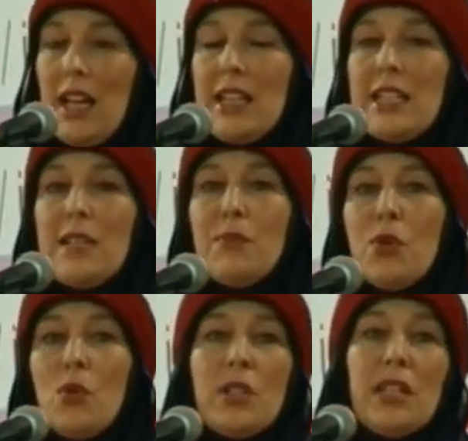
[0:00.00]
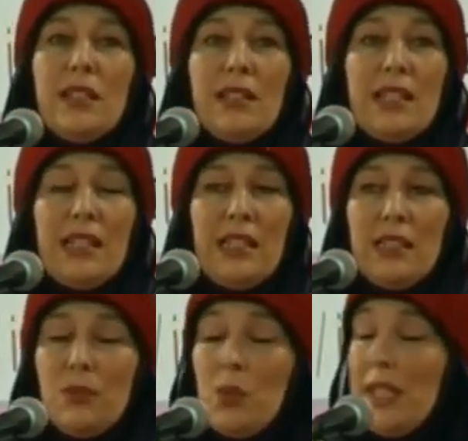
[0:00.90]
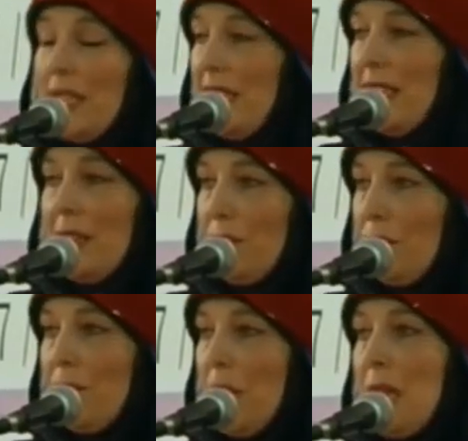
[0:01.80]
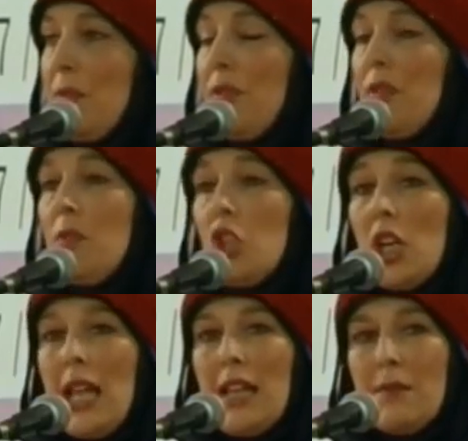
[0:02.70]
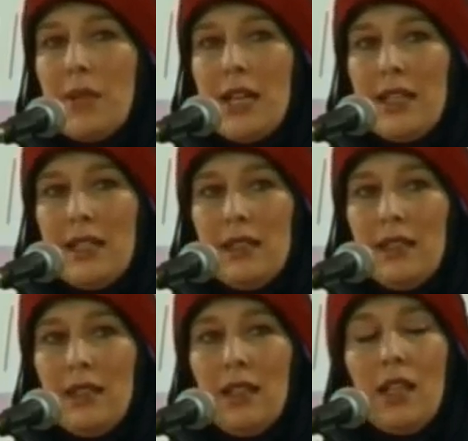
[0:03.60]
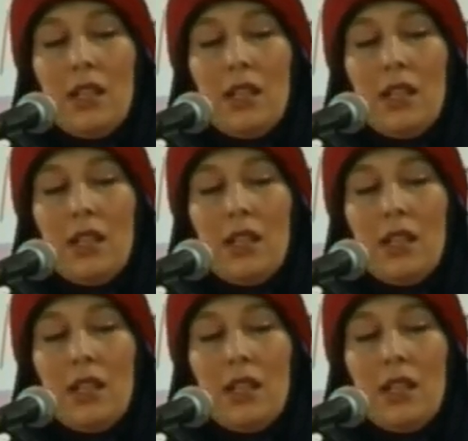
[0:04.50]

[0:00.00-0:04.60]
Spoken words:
And he brought in the weekly paper from Jalalabad.